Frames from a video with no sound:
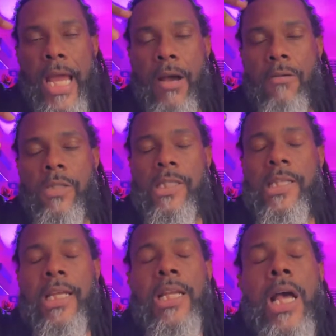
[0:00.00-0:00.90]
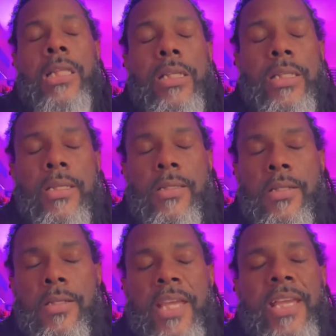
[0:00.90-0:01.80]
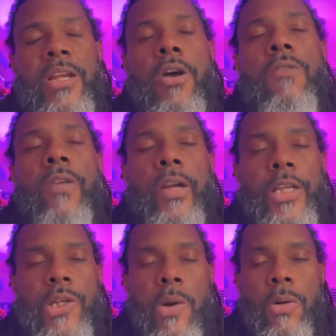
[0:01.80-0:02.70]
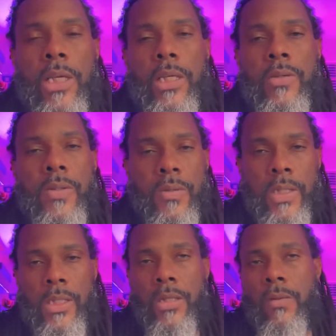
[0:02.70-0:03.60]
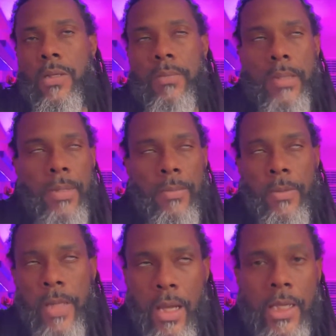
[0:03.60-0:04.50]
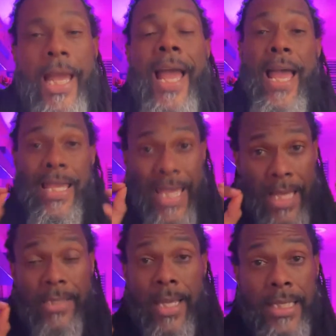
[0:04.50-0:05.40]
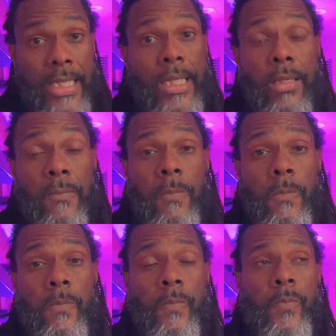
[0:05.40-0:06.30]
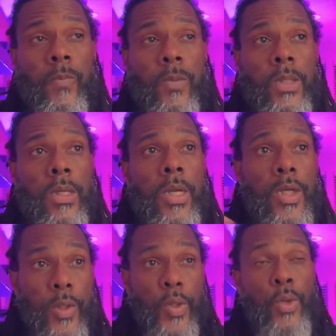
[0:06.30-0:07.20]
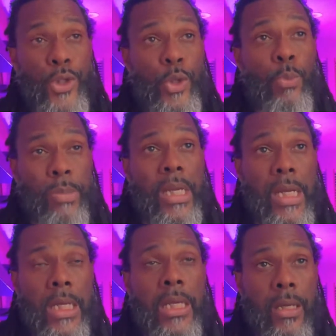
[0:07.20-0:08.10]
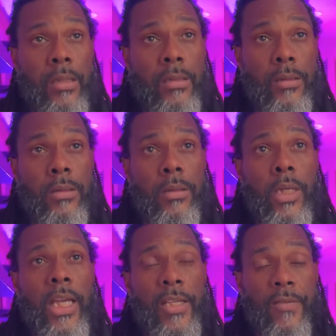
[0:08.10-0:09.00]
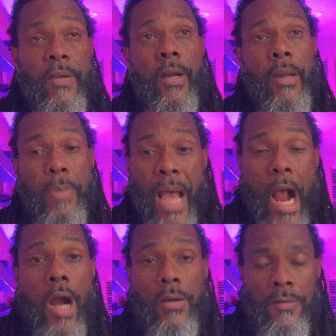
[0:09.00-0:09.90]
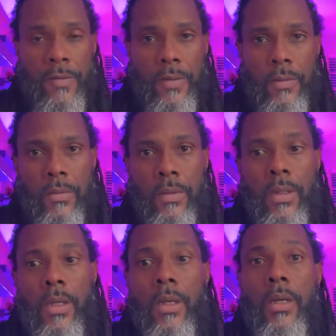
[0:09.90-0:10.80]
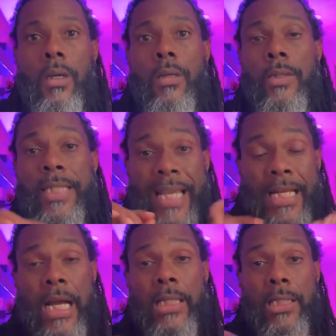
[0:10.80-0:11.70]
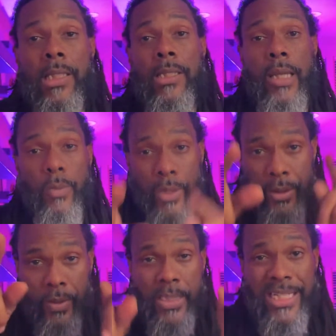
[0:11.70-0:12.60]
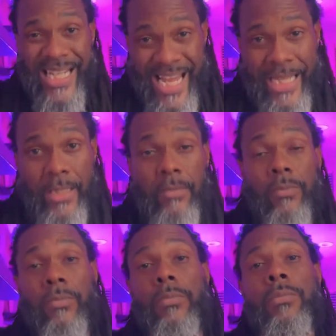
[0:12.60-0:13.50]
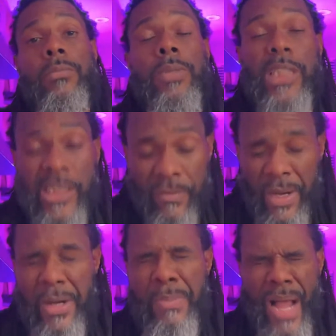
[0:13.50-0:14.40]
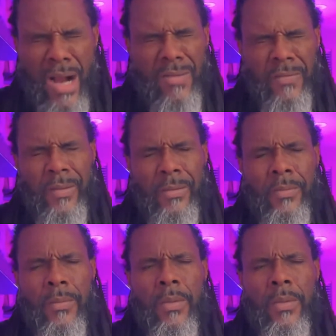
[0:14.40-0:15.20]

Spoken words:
how this technology is just taking over and you don't want to get used to it and you don't want to blah, blah, blah, blah. Yes, I get it. Social media is very powerful. Technology like we're using tonight is very powerful